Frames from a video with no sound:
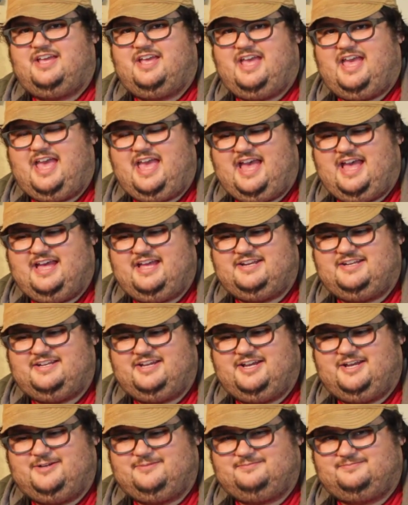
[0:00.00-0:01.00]
had,
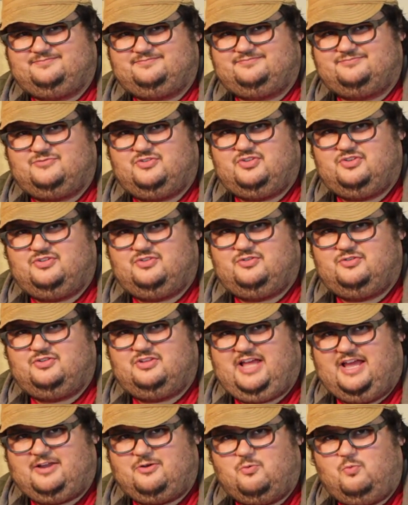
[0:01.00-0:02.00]
um,
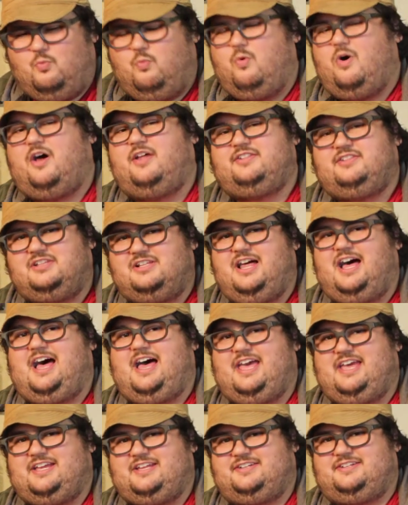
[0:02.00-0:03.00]
like one
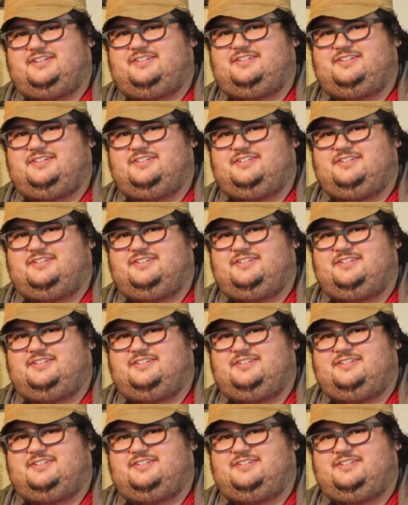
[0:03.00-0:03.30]
line